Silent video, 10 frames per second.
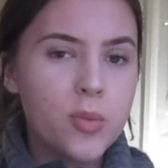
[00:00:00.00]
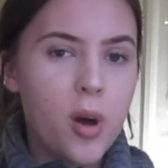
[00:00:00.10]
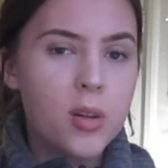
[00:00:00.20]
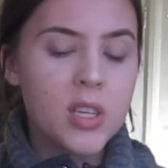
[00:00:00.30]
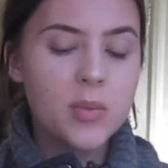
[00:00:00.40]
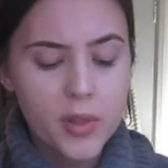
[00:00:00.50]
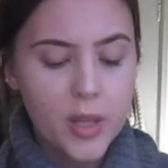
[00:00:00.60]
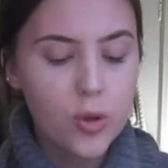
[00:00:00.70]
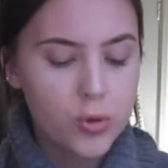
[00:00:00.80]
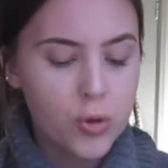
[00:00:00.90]
Martens but they're
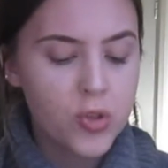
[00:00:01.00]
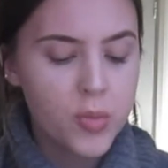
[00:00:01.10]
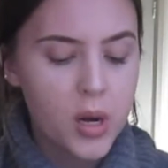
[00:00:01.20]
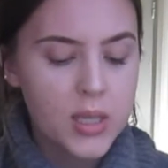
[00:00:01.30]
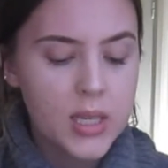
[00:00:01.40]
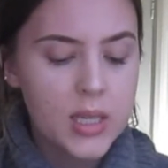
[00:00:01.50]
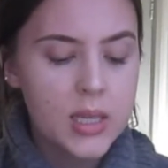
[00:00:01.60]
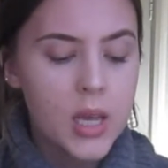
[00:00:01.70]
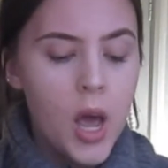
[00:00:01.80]
not Dr. Martens